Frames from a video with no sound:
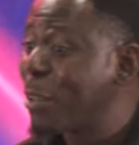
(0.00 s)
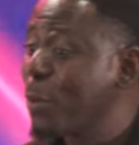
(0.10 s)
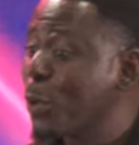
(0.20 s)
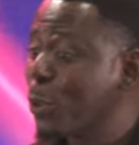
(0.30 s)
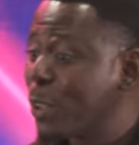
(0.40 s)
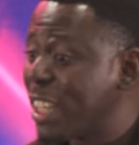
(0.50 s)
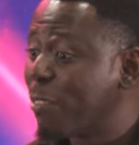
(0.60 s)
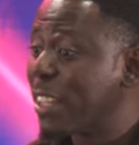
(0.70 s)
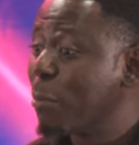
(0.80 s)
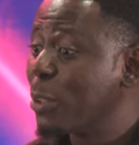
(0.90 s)
they are giving me good notice. They
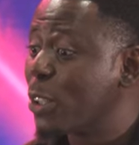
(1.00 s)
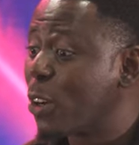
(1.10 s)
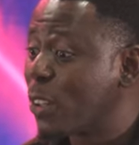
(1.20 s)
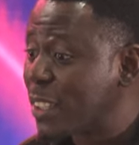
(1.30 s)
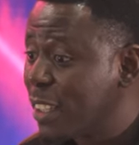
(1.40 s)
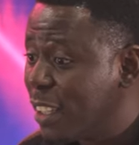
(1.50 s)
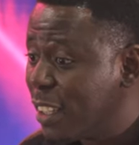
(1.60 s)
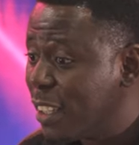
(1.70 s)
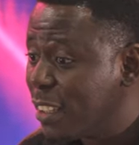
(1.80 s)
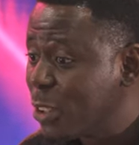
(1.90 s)
have taken me to the court.
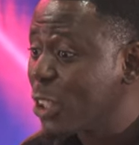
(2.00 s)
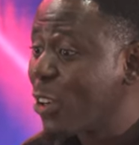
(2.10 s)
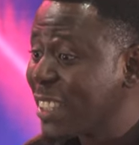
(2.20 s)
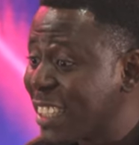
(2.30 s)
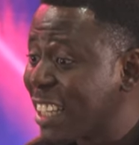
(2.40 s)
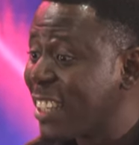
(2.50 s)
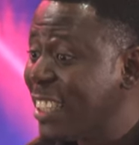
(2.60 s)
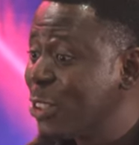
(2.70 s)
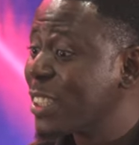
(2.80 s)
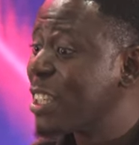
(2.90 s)
So the court has
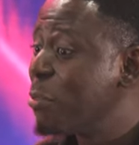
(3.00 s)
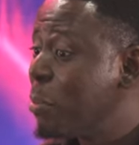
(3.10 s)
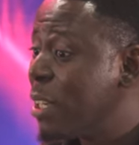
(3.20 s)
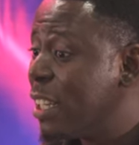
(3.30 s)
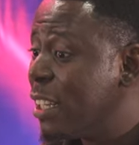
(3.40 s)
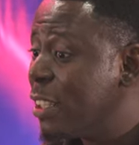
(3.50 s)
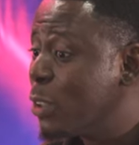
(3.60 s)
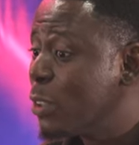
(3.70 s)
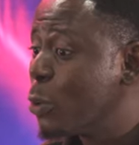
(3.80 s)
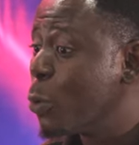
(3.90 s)
actually just given me
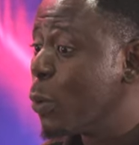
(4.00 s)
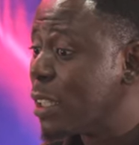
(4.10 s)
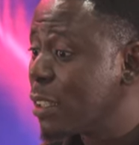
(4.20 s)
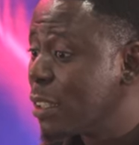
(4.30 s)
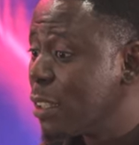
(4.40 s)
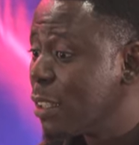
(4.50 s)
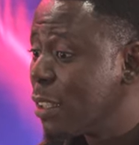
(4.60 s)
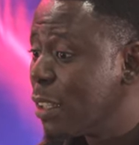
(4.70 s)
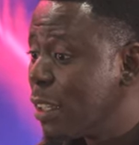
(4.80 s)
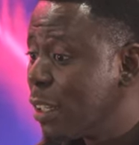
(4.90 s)
two weeks
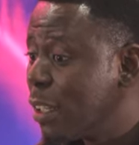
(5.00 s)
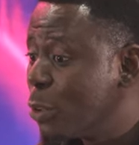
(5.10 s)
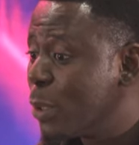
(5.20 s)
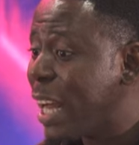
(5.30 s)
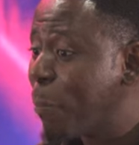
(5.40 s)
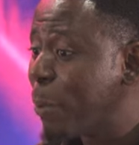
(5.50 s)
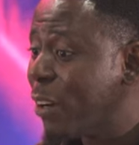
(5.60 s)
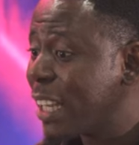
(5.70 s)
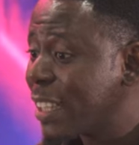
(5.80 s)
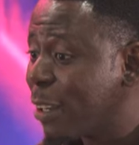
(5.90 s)
to either pay
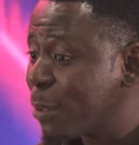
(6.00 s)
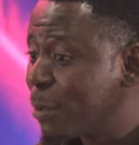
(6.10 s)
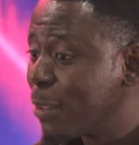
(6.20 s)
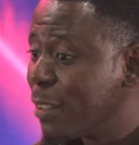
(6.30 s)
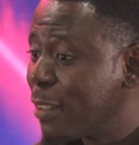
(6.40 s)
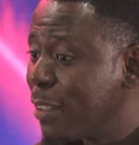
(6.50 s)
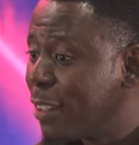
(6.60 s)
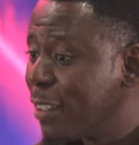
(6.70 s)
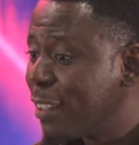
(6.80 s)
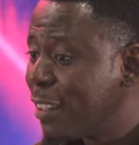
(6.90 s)
or get out.
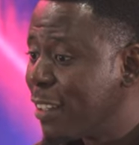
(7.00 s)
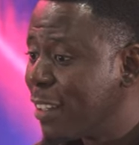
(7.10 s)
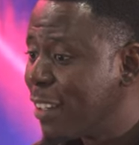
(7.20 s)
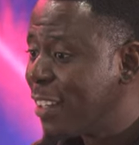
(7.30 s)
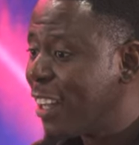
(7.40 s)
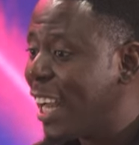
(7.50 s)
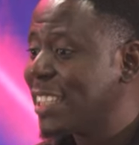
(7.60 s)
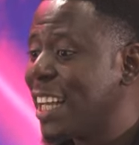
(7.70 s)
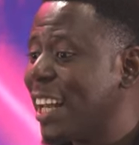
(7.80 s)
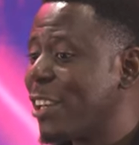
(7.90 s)

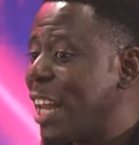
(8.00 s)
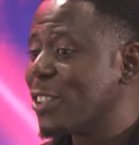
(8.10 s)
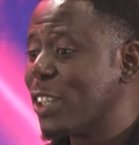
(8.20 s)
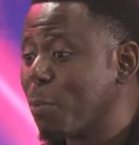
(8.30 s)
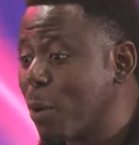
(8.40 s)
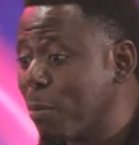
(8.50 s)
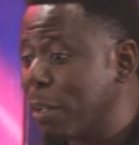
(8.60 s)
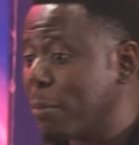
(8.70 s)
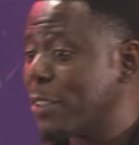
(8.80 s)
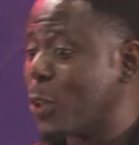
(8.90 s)
I said, That's not the
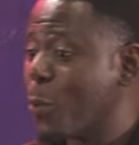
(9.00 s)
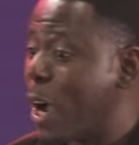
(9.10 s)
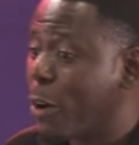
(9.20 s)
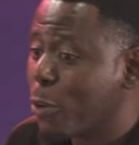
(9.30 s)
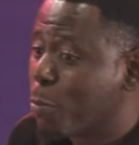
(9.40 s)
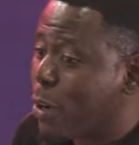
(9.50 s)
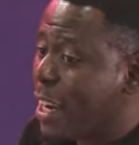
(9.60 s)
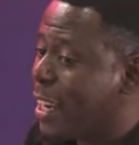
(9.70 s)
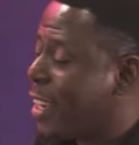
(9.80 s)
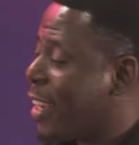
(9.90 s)
problem. So we are going to
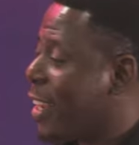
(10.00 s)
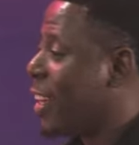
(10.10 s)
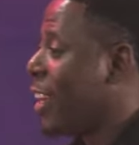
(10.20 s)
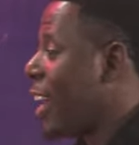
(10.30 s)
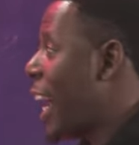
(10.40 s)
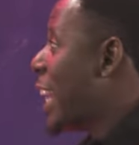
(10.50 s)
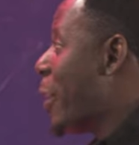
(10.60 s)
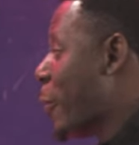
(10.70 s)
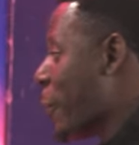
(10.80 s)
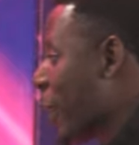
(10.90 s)
pray. And
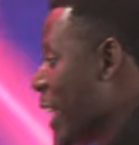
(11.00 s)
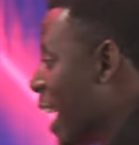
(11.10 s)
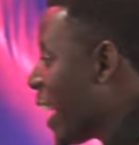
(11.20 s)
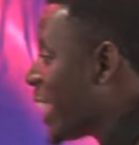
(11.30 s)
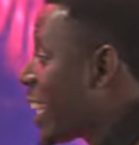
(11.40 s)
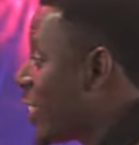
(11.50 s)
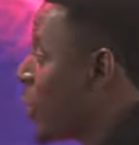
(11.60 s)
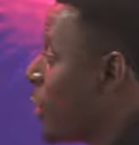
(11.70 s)
then we prayed, and I said